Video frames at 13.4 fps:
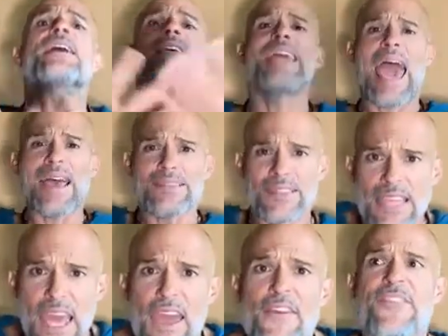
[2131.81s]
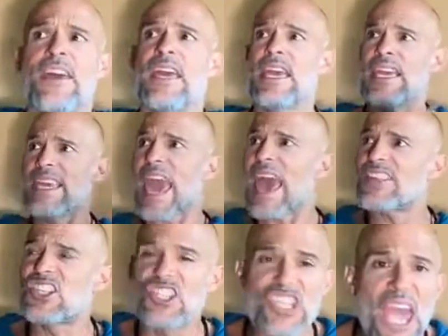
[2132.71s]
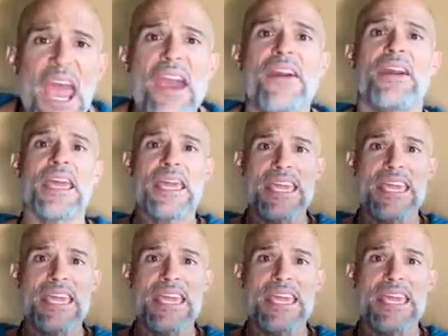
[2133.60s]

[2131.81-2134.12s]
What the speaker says: Yes, give. Yes, share.